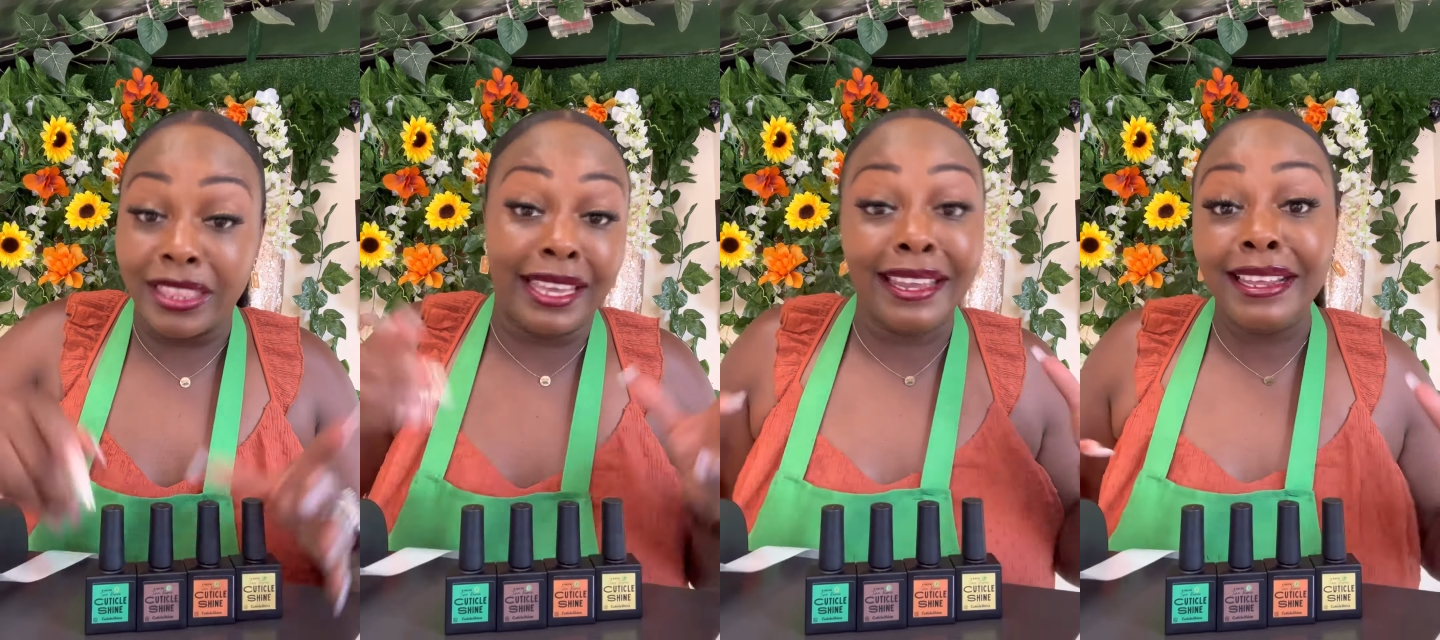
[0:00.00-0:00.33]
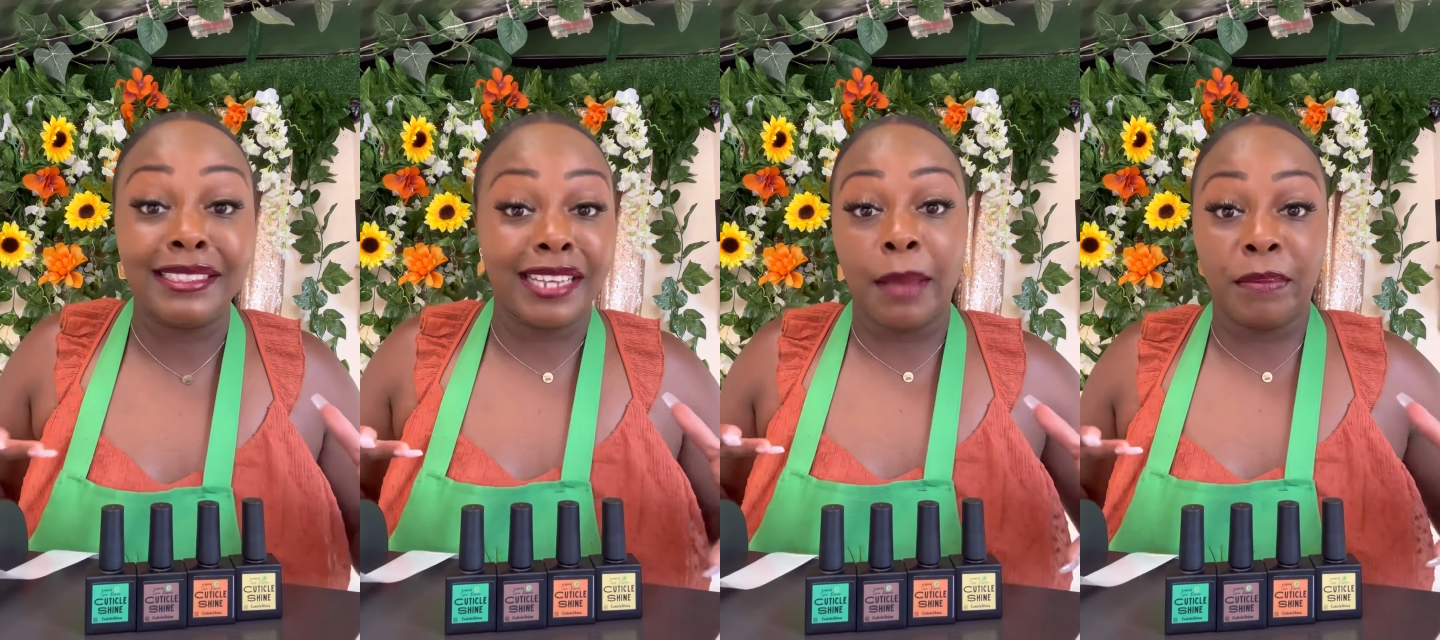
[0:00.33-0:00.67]
with
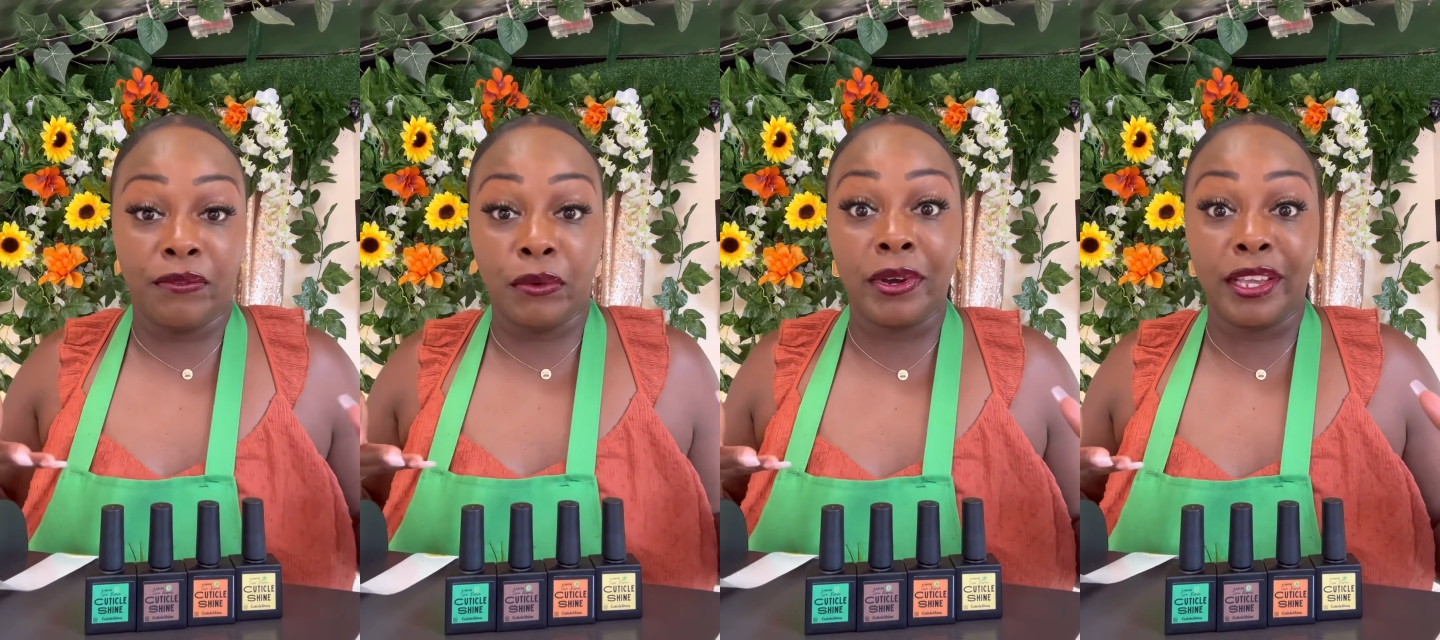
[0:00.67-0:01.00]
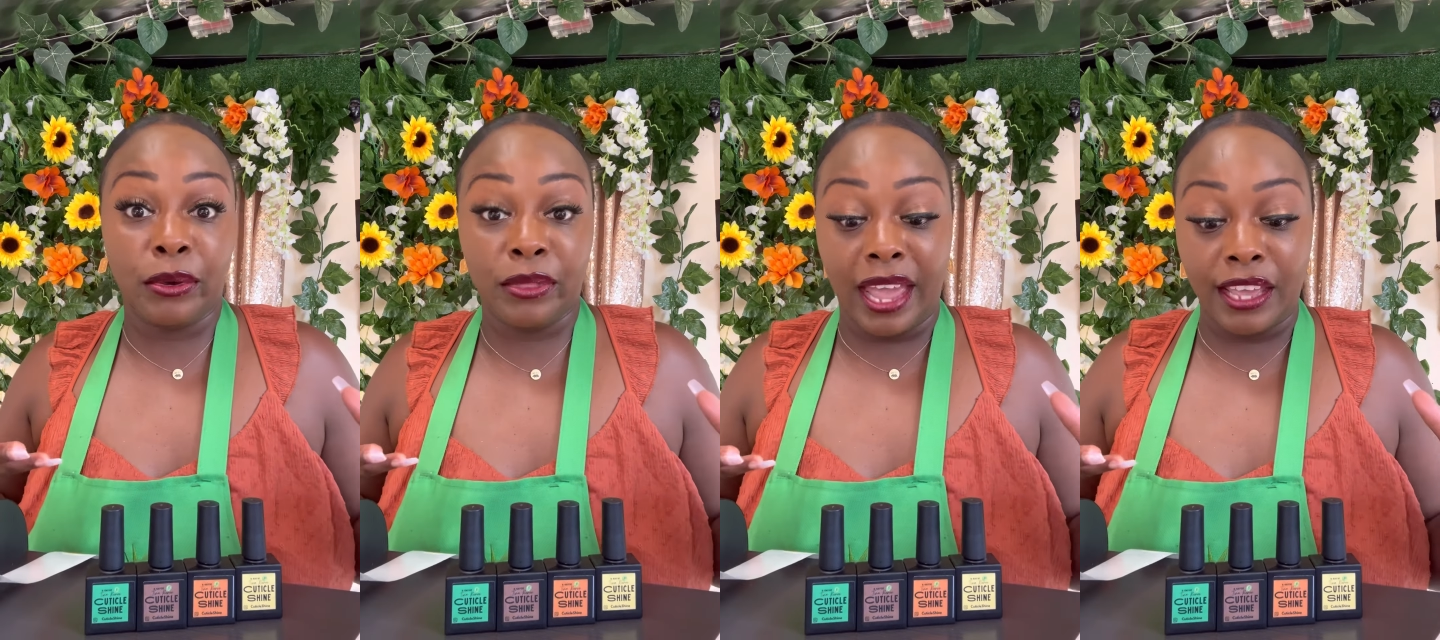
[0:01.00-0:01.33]
any type of
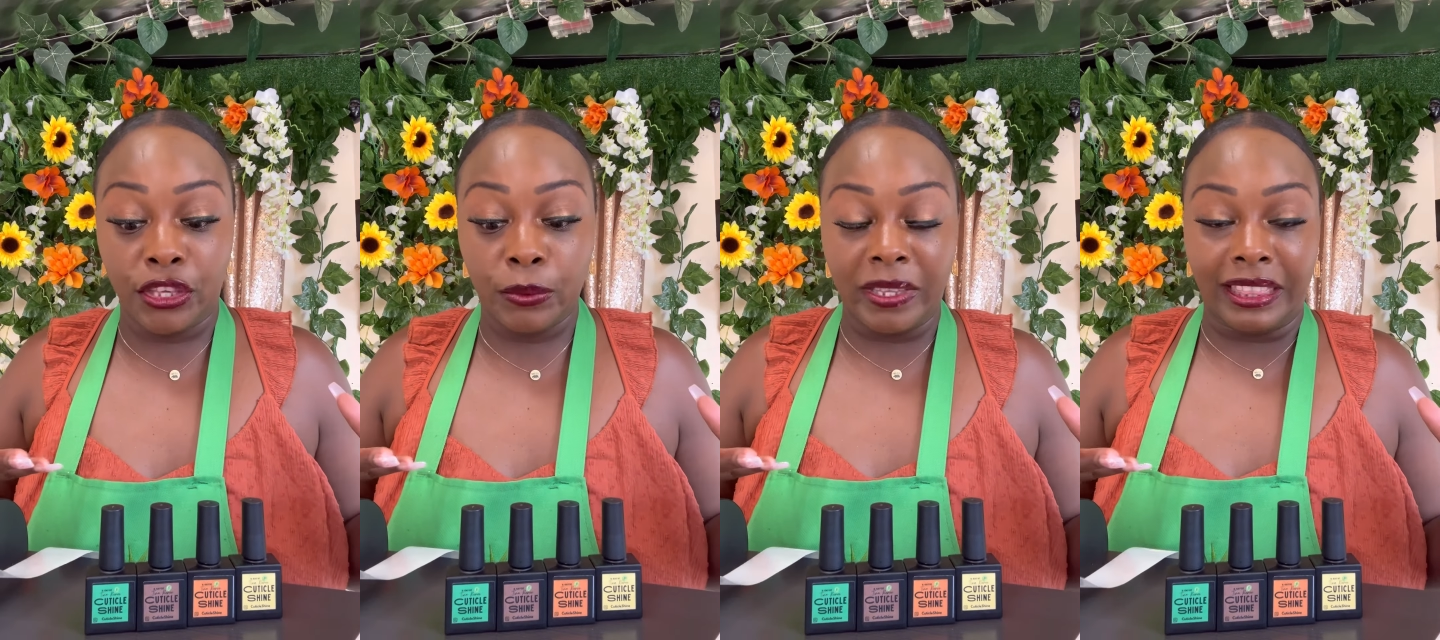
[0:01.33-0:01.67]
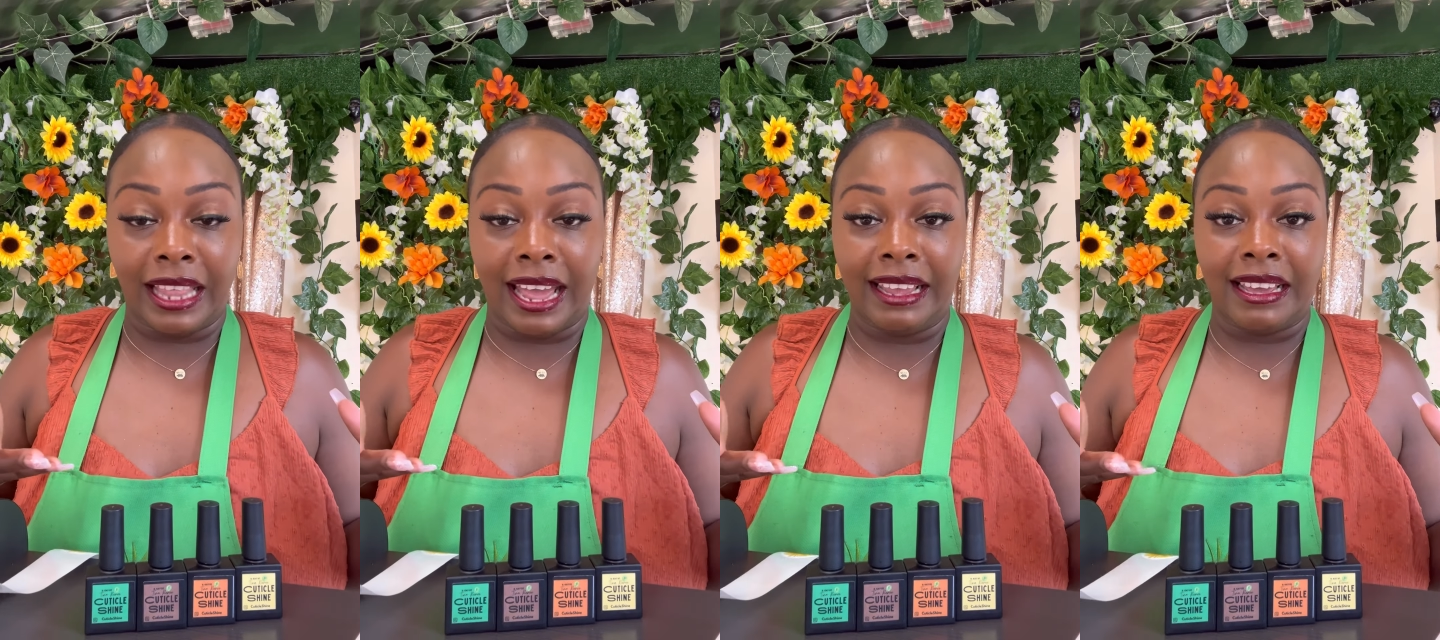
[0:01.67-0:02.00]
oil that you
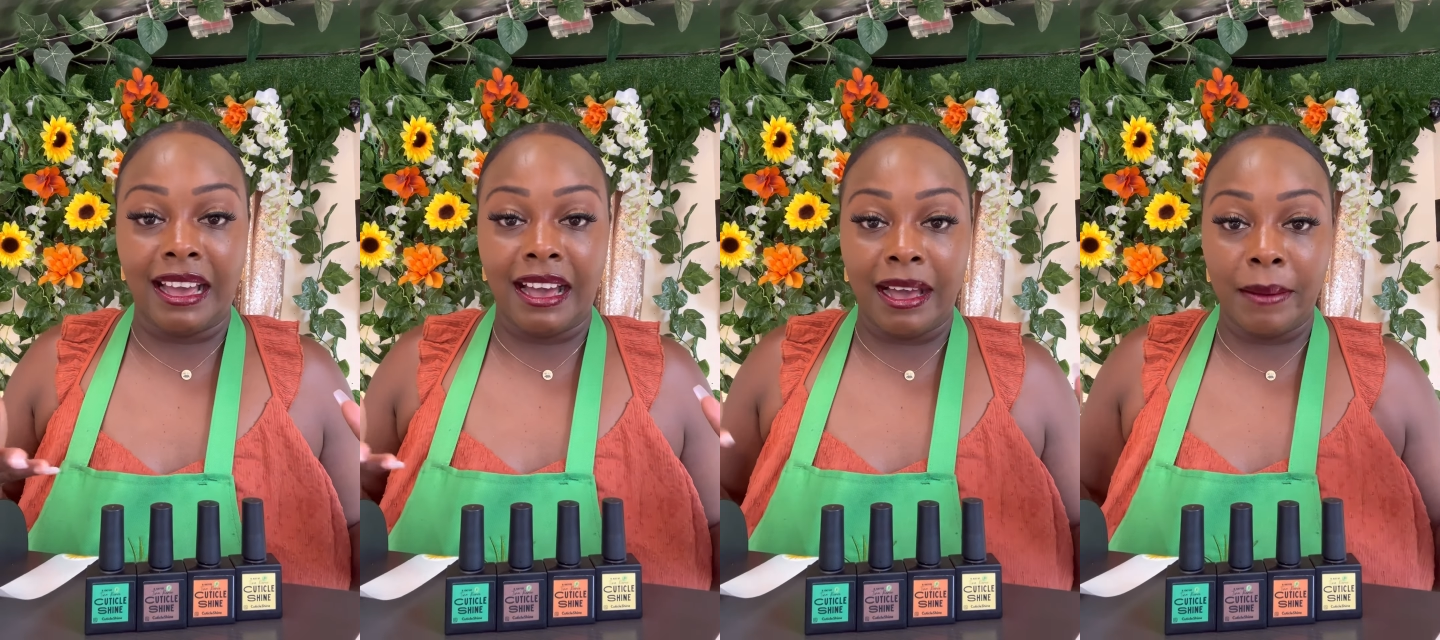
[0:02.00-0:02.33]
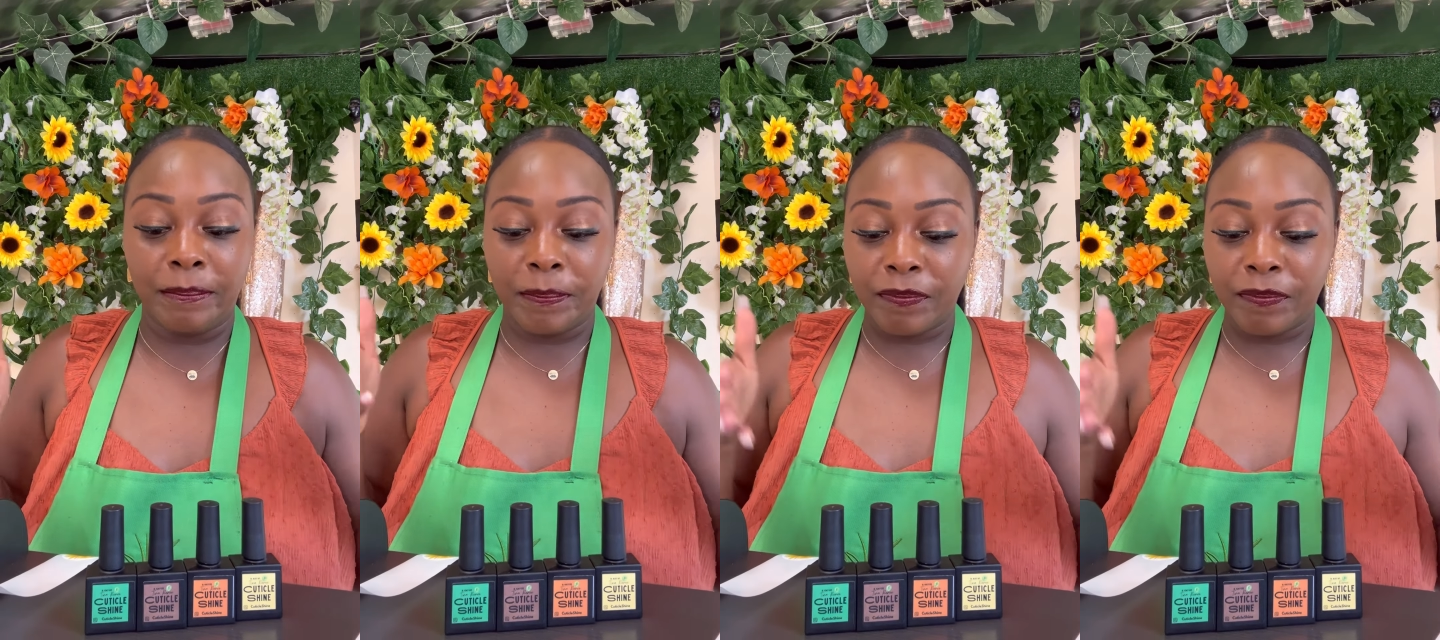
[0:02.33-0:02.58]
would like um,